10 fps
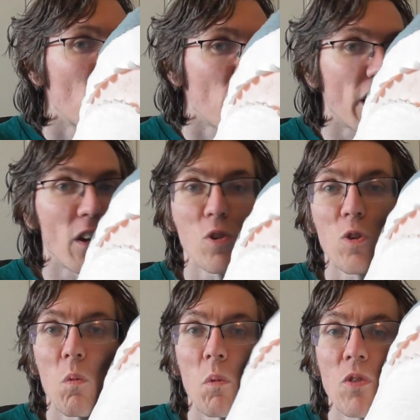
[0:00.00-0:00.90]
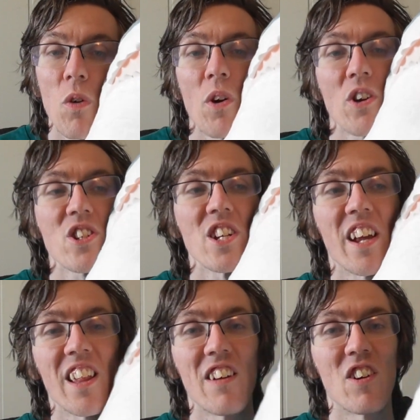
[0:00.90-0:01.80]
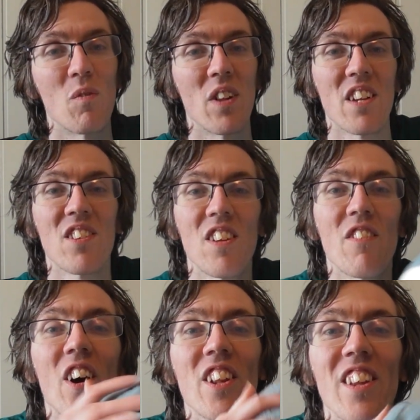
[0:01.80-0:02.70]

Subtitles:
Thank you so much for watching, and have a blessed divine